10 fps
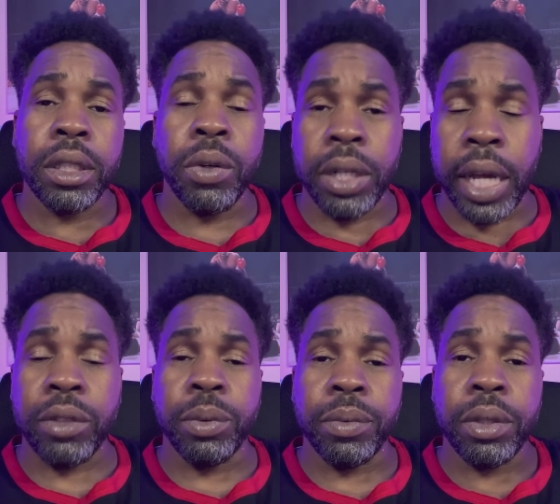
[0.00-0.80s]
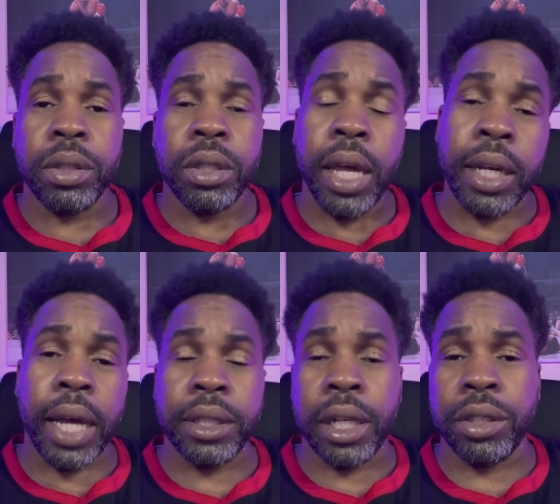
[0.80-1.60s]
on the next one. Hate,
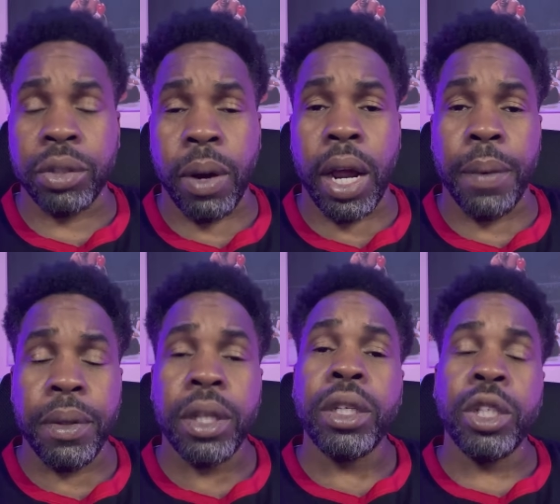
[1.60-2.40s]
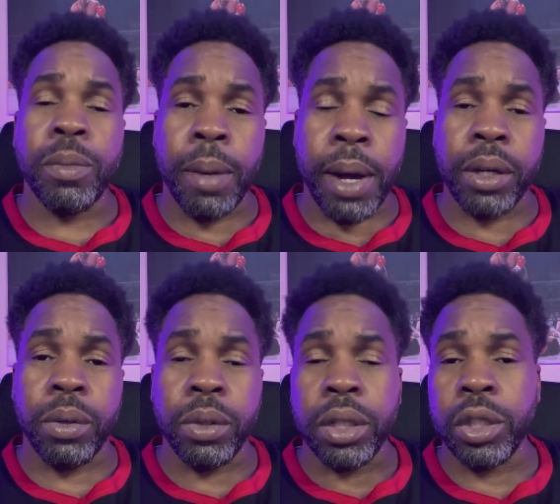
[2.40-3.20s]
like, share, subscribe. You know my
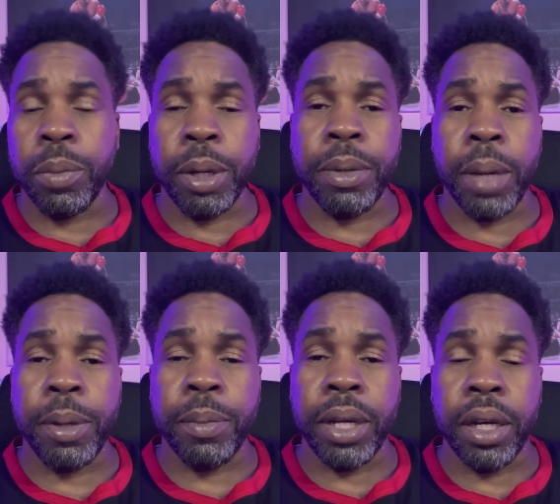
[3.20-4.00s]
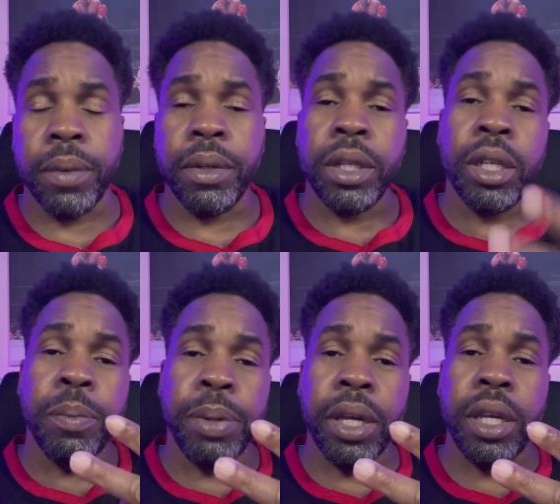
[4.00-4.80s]
motto: Don't meet me there, beat me there.
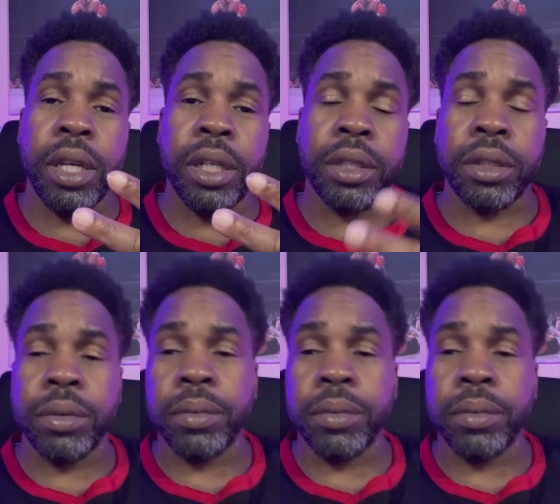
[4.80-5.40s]
Peace.